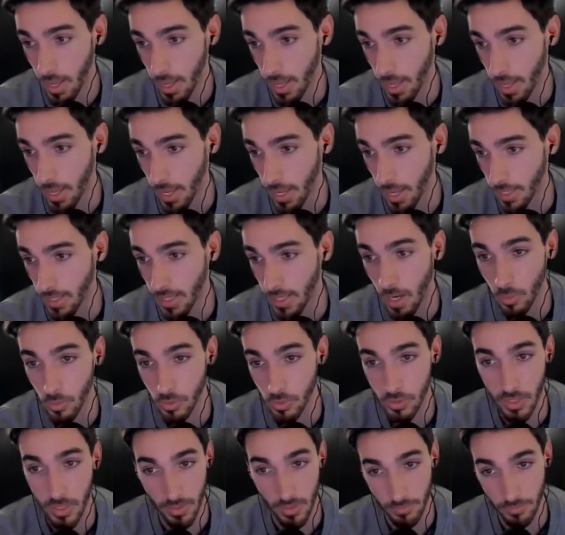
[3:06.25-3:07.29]
And that
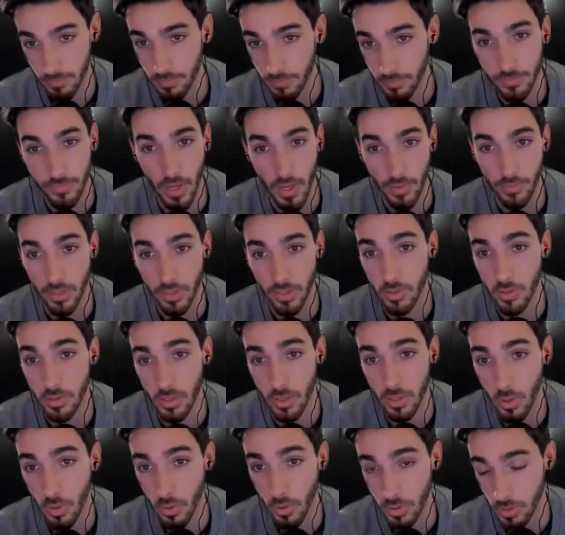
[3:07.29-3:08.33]
was like 5 years
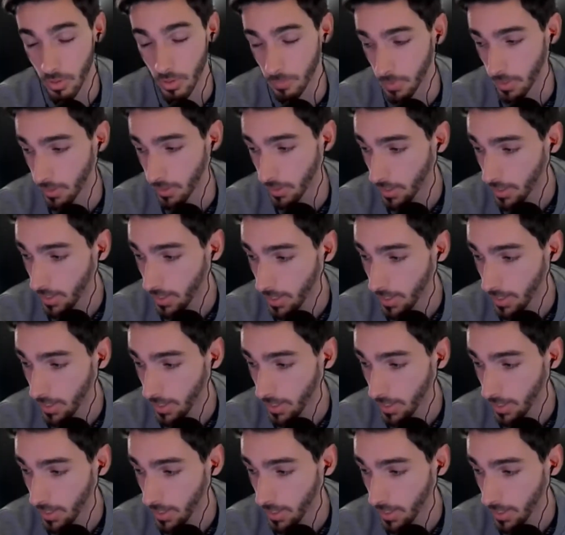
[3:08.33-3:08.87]
ago or something.